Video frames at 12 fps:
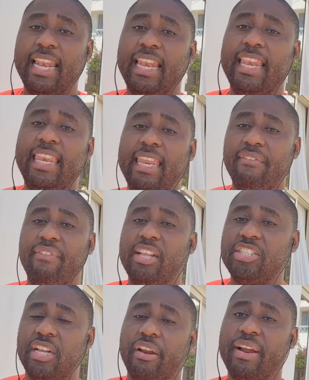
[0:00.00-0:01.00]
live in a
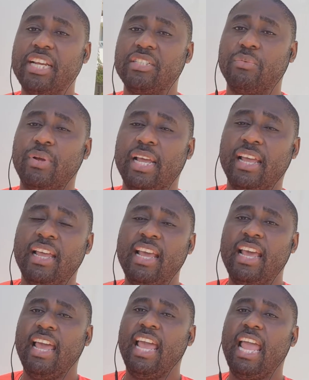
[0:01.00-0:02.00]
generation where
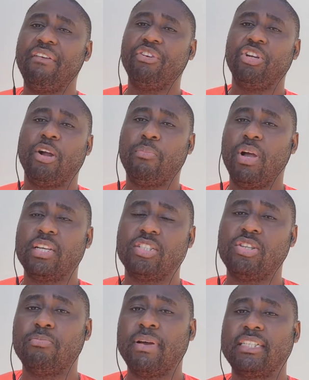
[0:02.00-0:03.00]
every young person,
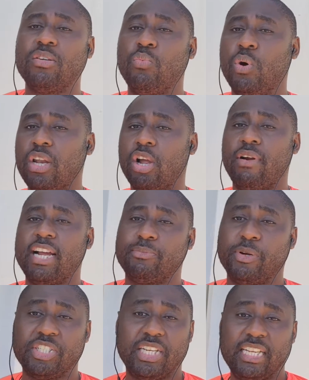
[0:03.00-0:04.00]
no matter what the career
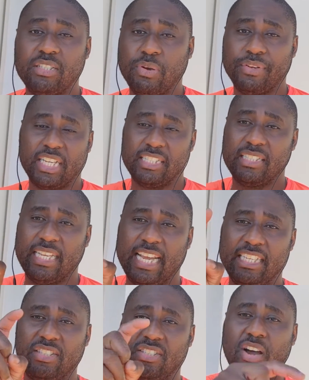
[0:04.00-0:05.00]
aspiration is, whether that
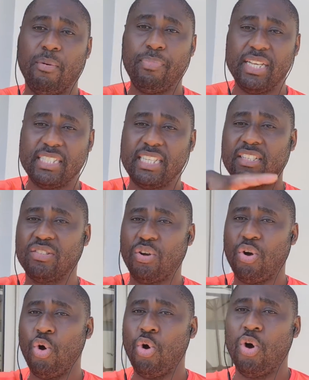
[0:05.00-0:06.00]
is to start a business
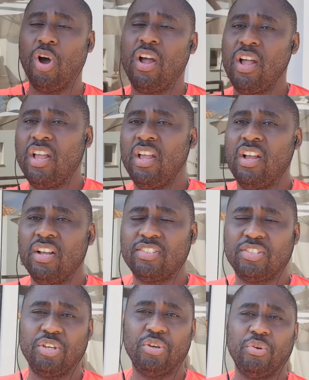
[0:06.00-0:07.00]
or
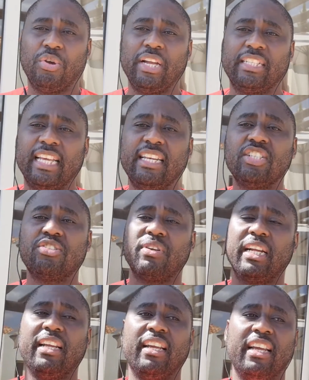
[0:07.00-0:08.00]
to go into
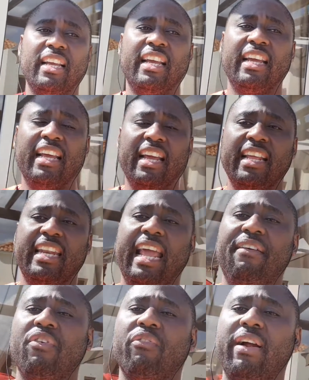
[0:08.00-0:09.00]
industry, they
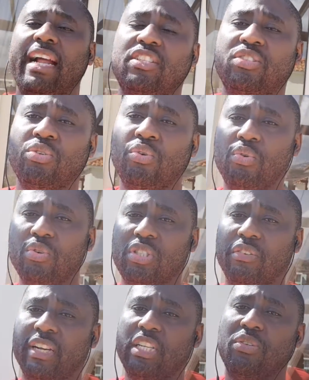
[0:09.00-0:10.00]
have the right tools,
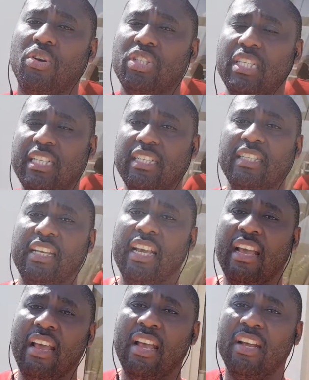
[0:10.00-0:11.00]
the resources
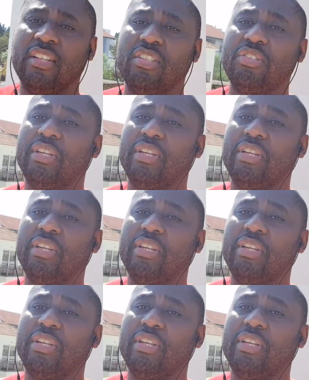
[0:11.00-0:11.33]
to do